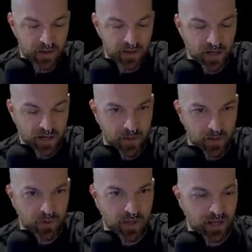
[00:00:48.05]
Then it comes
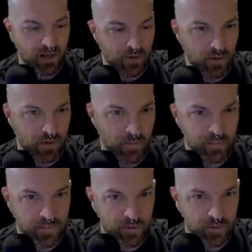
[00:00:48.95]
with a little
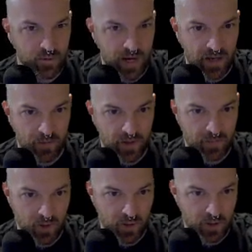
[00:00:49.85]
dry erase
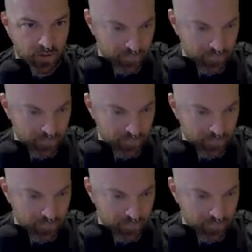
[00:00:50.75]
marker.